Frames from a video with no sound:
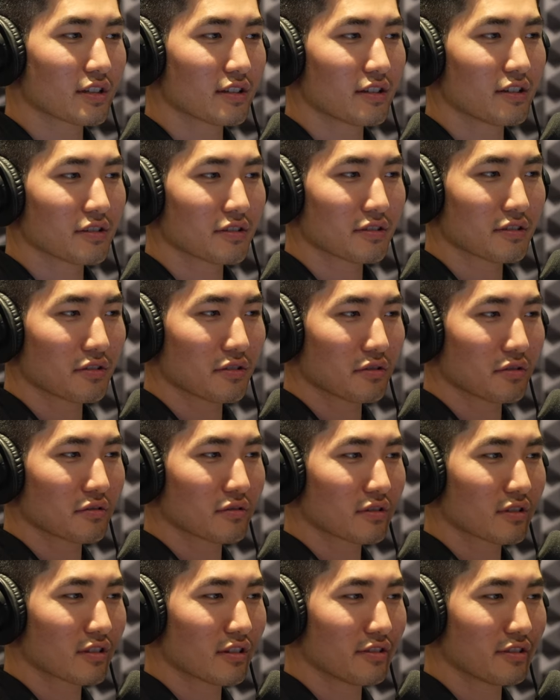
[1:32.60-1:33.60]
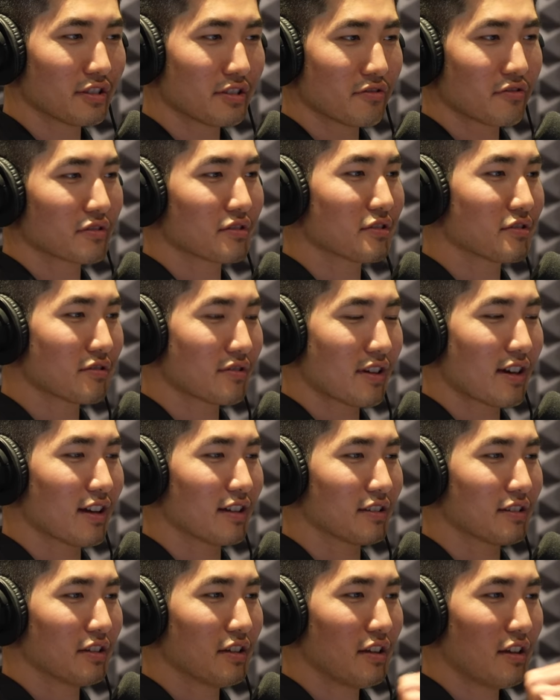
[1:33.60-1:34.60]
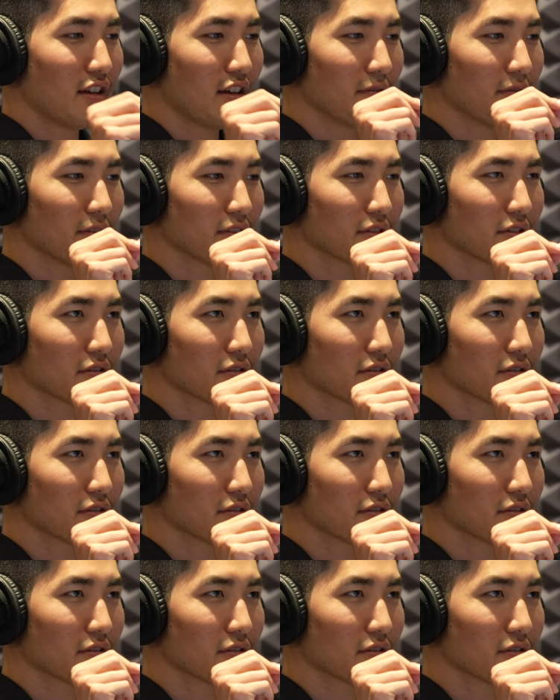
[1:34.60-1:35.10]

So oh, here's okay. a, so continuing to that,